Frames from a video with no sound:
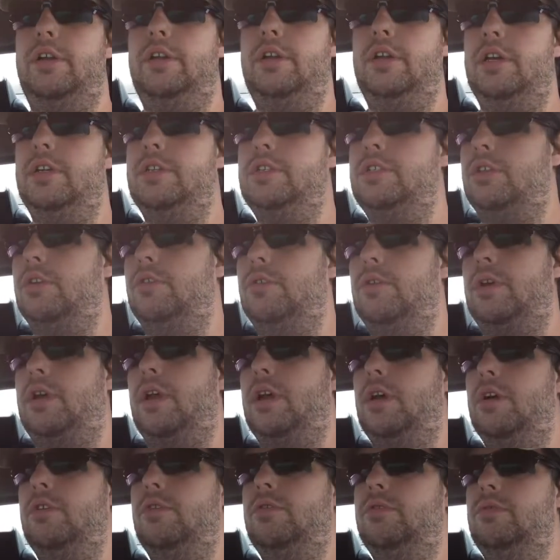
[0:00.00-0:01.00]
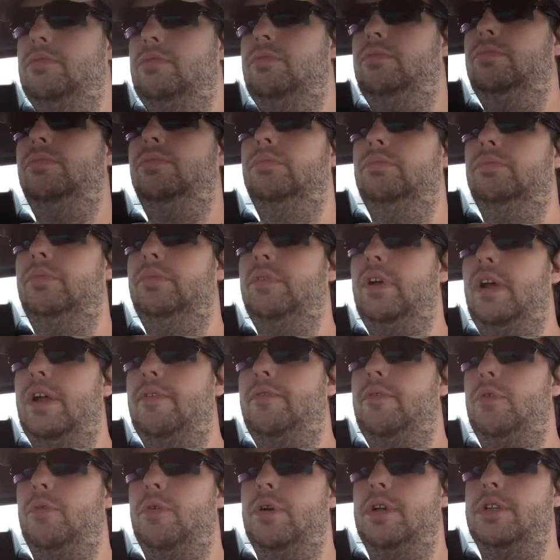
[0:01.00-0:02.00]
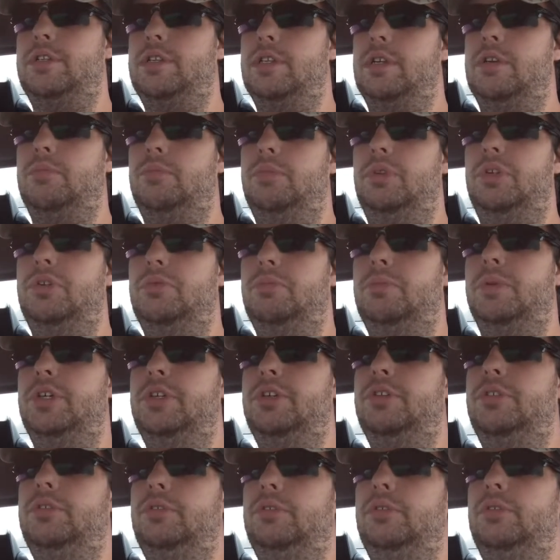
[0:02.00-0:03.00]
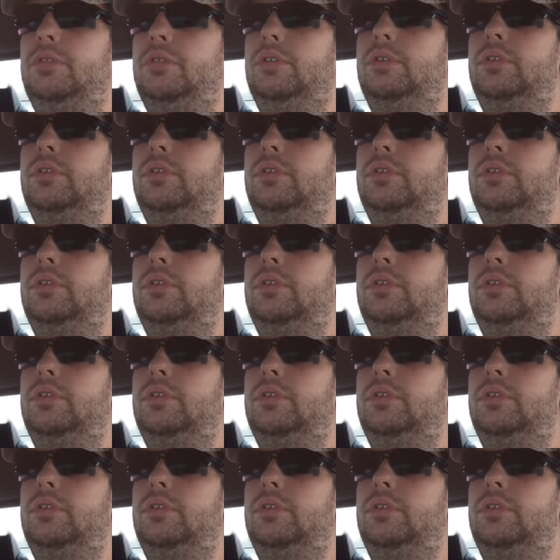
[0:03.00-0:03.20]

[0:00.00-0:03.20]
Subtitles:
It does throw a code every once in a blue moon